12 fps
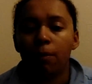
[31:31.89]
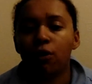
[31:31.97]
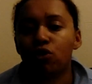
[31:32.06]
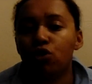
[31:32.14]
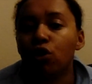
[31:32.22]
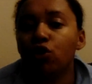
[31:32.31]

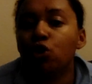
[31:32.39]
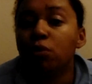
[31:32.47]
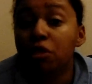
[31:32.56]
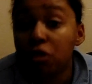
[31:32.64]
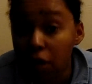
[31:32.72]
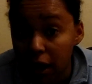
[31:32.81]
because you know, you
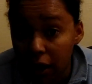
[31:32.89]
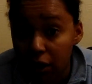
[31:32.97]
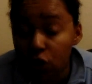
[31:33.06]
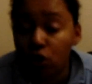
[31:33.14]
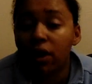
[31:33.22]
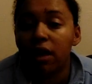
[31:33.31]
would
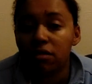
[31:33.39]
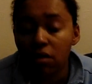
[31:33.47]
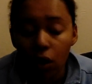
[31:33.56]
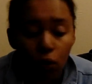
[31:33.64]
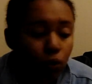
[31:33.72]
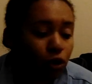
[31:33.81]
think, and you get
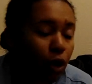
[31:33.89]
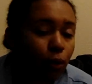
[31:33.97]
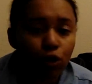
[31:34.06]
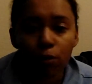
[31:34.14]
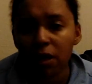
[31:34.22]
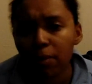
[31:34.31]
told,
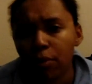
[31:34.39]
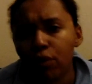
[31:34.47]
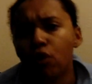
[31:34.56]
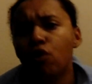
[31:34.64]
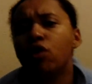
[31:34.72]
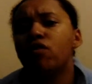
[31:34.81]
go to people
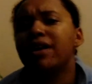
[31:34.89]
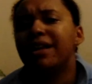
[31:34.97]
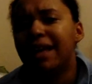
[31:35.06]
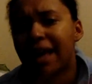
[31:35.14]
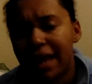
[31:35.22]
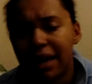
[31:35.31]
that are
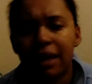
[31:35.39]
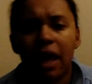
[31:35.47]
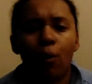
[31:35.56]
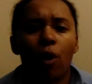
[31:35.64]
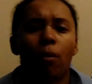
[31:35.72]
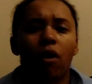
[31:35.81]
already in
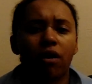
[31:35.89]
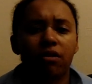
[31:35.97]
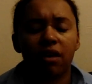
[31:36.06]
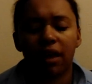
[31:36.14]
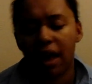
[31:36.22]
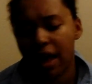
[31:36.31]
network
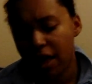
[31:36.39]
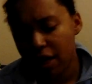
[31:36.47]
marketing.